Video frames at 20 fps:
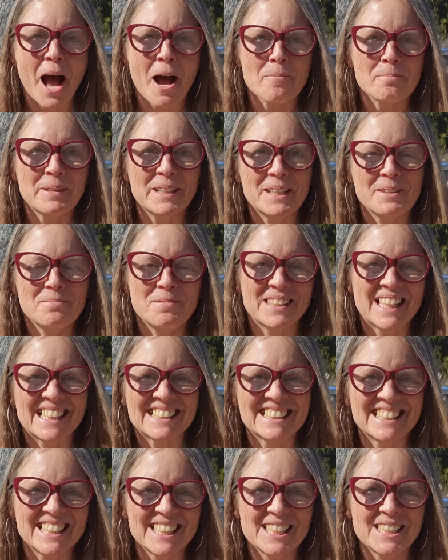Happy
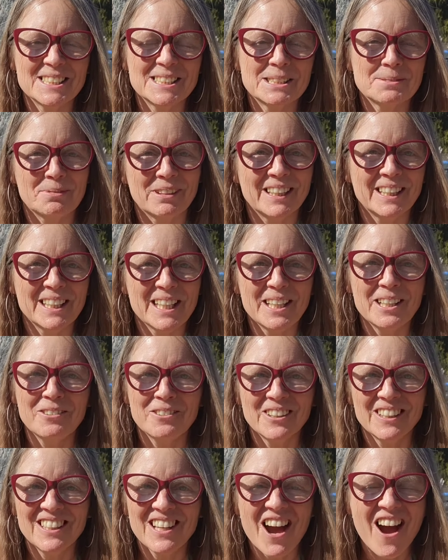blessed spring
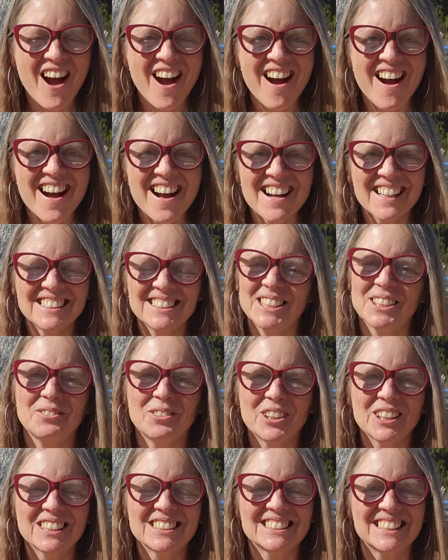equinox.
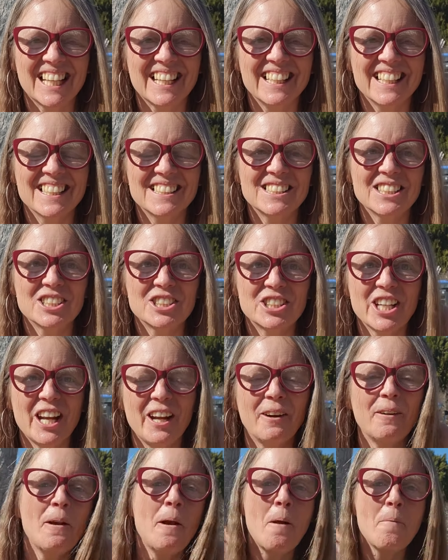Super excited to
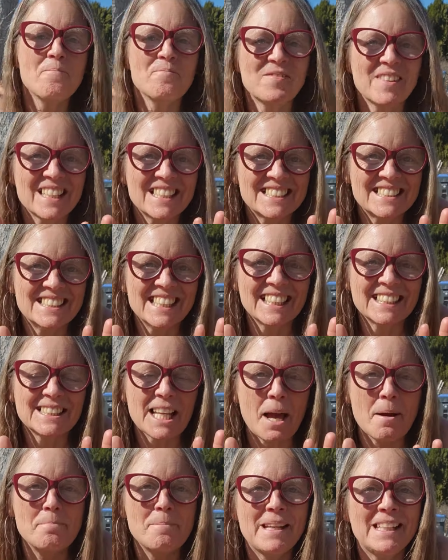share six
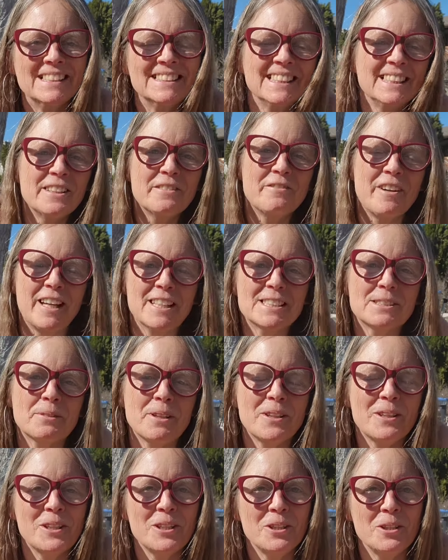amazing events
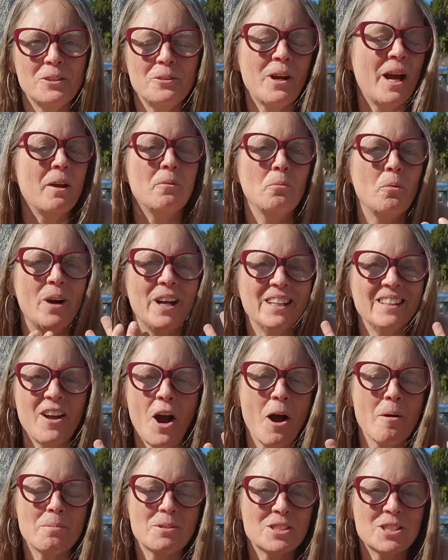with you and one
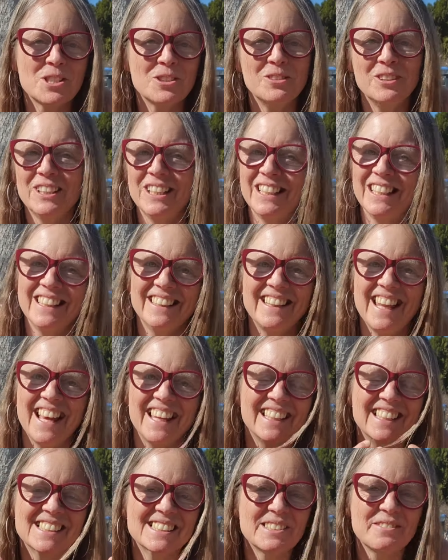opportunity
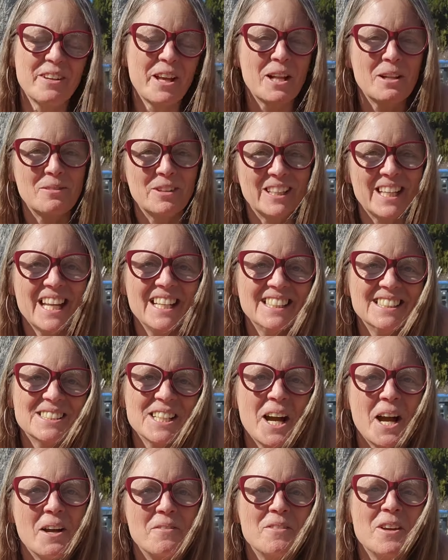that is available at any
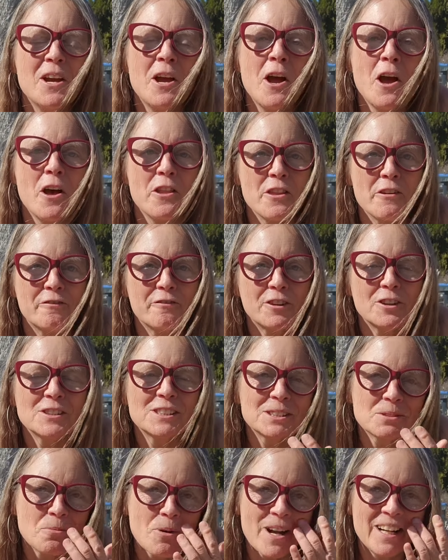time. The
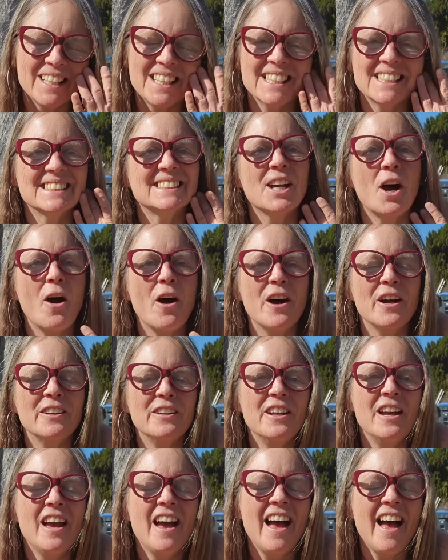first one is
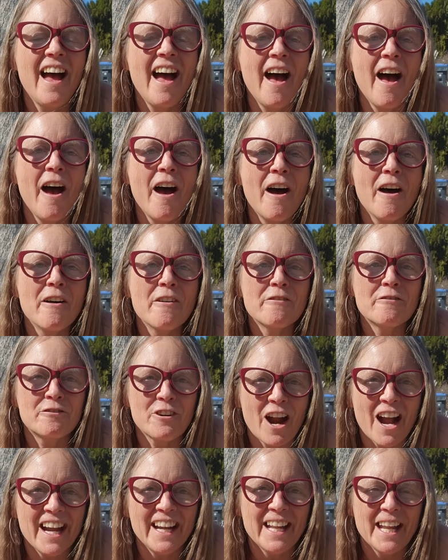on
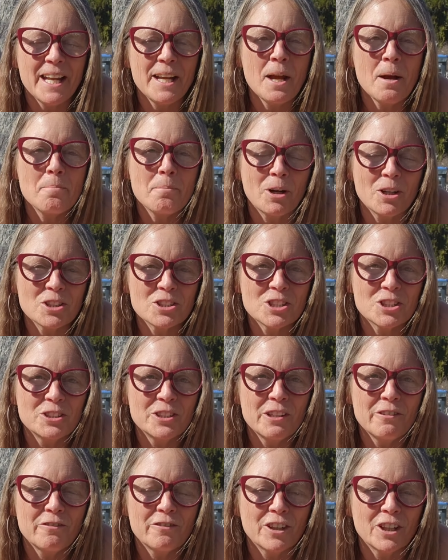Friday, March
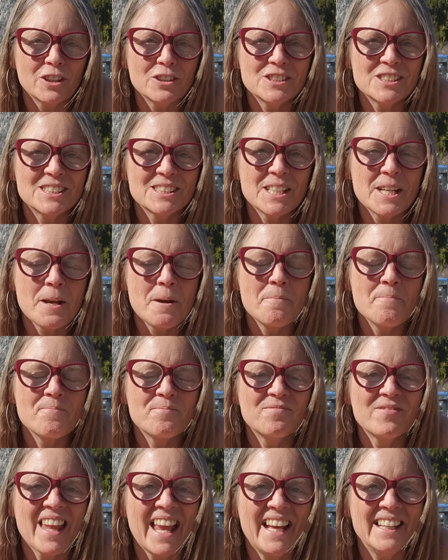31st
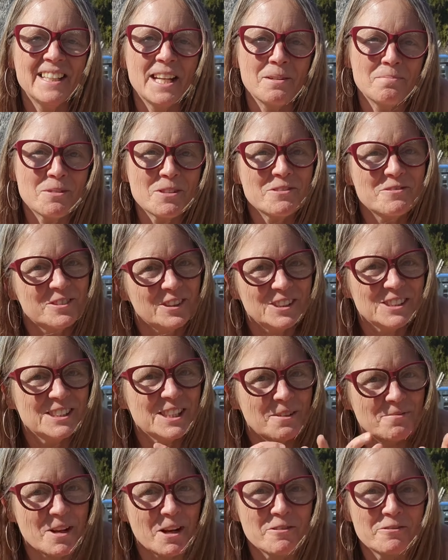and April
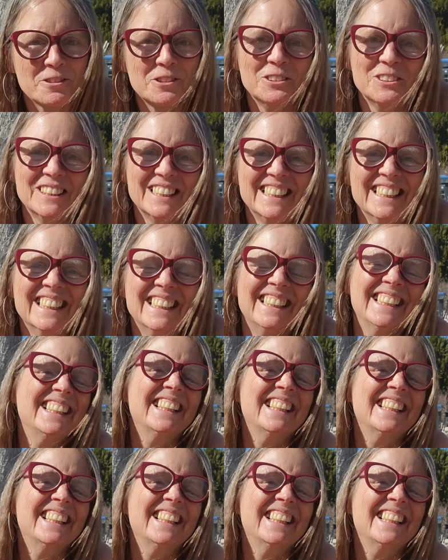1st. I'm not fooling.